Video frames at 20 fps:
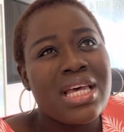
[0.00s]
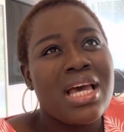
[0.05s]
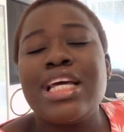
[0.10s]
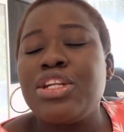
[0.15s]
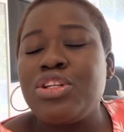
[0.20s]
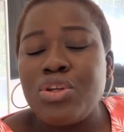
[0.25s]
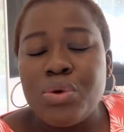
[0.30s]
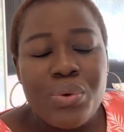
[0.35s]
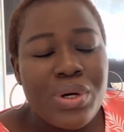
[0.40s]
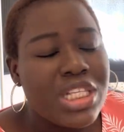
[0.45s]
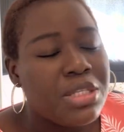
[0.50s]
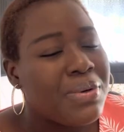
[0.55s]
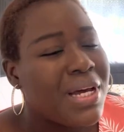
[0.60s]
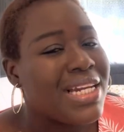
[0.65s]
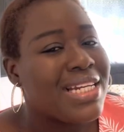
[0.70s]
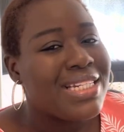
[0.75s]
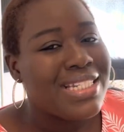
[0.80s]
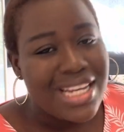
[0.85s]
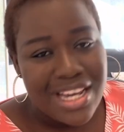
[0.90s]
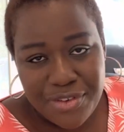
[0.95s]
They do it,
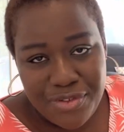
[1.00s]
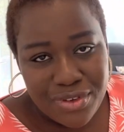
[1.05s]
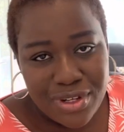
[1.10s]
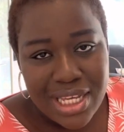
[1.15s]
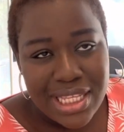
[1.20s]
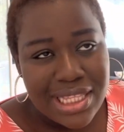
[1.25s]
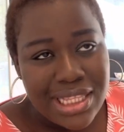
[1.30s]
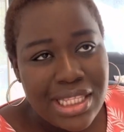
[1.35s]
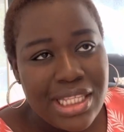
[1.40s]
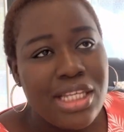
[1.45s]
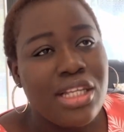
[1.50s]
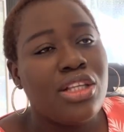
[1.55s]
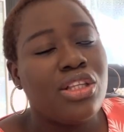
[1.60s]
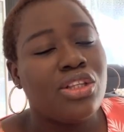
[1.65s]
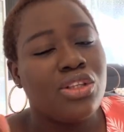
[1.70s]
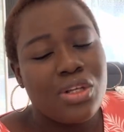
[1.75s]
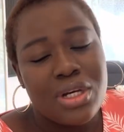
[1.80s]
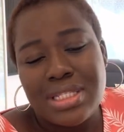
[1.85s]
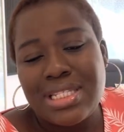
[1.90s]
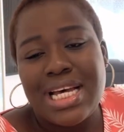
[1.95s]
but definitely
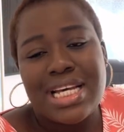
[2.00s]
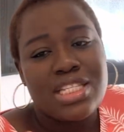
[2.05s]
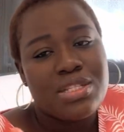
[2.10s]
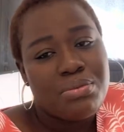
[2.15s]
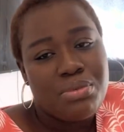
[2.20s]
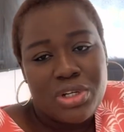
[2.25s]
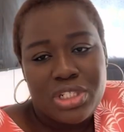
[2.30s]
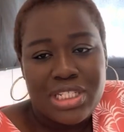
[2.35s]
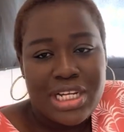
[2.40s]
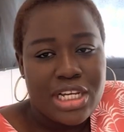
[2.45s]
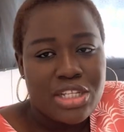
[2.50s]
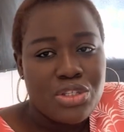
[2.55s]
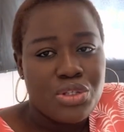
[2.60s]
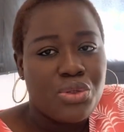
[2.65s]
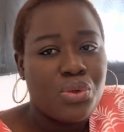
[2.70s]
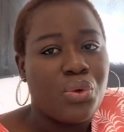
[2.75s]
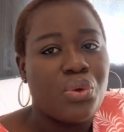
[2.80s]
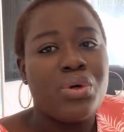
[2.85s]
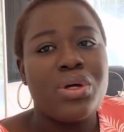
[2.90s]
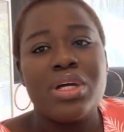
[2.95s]
not as much as,
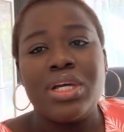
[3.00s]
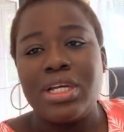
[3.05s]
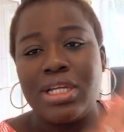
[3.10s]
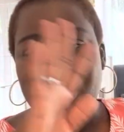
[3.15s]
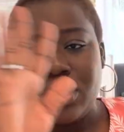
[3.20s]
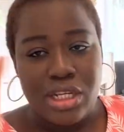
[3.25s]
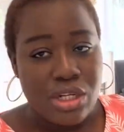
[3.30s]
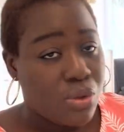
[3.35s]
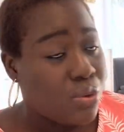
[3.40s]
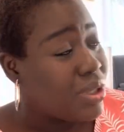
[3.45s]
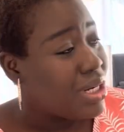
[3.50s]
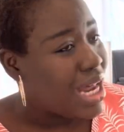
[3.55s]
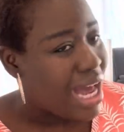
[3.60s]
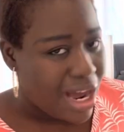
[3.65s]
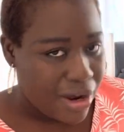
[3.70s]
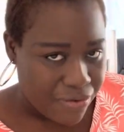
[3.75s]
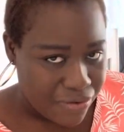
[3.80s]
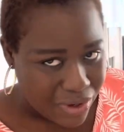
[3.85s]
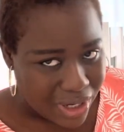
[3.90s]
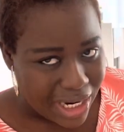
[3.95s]
you know, they do in
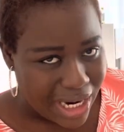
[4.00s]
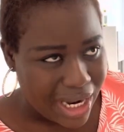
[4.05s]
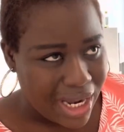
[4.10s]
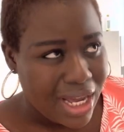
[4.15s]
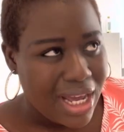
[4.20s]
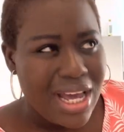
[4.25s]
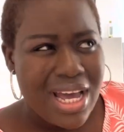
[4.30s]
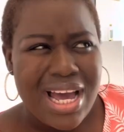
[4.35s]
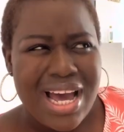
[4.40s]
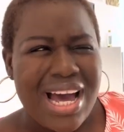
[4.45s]
Africa.